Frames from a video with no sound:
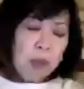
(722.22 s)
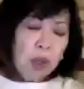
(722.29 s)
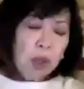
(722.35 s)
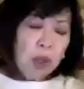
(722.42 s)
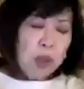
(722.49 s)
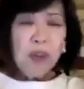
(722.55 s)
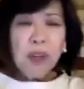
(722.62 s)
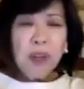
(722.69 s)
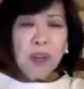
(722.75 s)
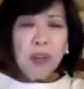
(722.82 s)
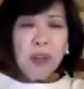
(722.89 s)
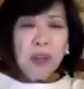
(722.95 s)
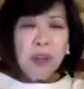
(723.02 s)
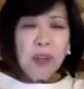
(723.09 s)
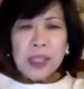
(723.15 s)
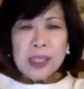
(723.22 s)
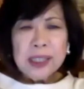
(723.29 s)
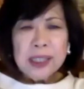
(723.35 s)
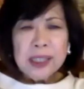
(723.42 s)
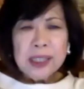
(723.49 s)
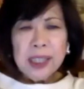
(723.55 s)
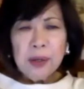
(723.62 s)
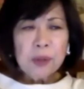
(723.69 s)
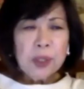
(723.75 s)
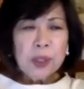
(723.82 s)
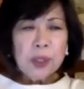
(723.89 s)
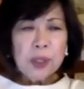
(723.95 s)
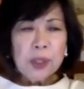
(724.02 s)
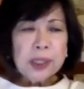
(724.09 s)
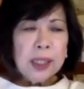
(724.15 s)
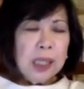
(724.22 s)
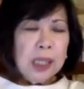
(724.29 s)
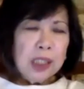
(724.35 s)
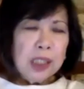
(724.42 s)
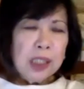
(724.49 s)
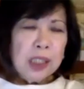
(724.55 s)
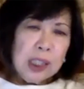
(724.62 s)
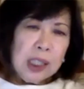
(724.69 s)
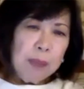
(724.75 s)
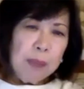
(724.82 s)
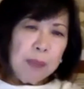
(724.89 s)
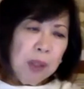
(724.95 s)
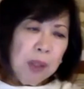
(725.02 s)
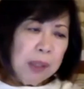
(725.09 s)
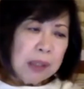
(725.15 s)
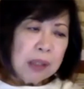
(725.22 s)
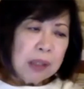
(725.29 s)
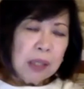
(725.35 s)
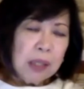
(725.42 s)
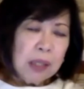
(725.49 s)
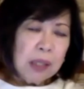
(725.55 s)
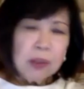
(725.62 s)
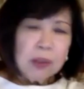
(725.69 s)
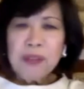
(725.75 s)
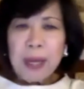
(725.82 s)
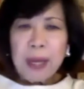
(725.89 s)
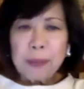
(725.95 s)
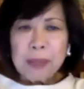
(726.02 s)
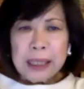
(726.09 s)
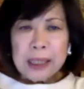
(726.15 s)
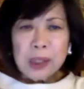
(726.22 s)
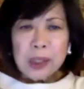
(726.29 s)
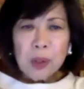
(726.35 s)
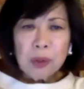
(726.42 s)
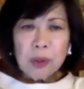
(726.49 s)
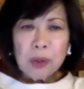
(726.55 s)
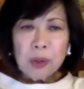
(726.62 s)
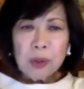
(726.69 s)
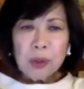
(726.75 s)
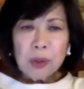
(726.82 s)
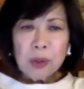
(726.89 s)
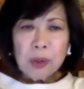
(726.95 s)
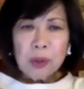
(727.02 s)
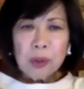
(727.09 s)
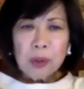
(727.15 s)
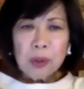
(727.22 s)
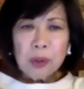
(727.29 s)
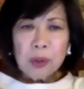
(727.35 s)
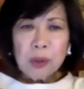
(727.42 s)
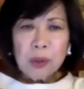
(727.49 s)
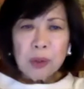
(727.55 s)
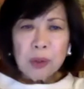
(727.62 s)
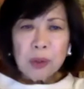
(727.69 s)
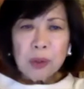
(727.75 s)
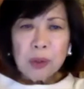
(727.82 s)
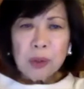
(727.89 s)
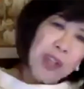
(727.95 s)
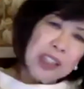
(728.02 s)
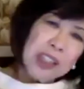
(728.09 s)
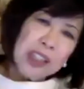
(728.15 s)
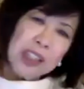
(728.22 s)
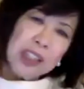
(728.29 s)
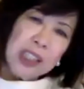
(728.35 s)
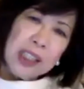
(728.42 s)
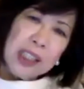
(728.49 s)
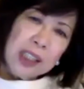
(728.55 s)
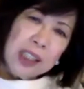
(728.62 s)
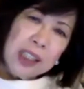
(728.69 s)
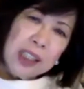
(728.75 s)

involved kasi of course not just the couple but the two families, so they also have to factor that in, I guess.